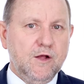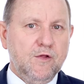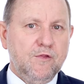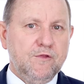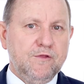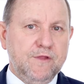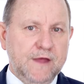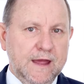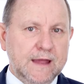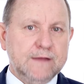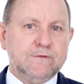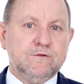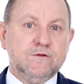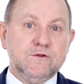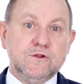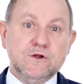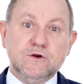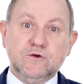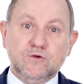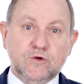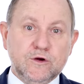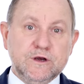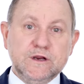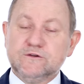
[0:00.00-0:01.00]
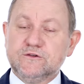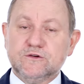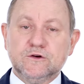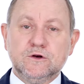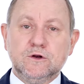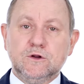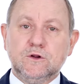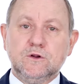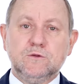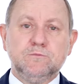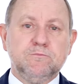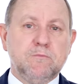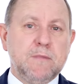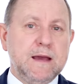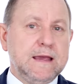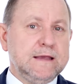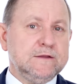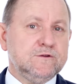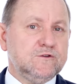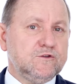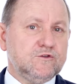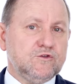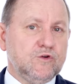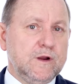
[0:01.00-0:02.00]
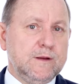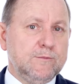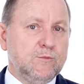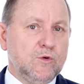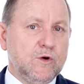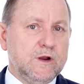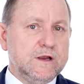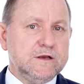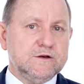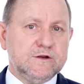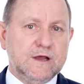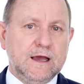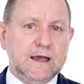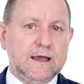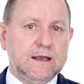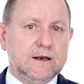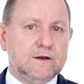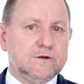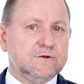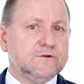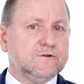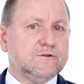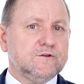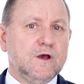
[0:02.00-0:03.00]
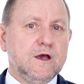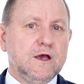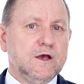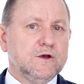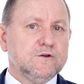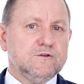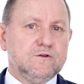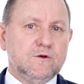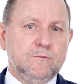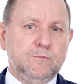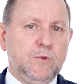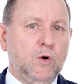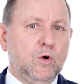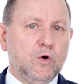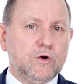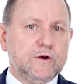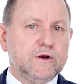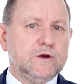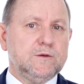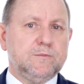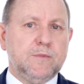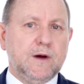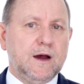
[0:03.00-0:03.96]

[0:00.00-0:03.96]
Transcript: than the traditional mainstream retailers supported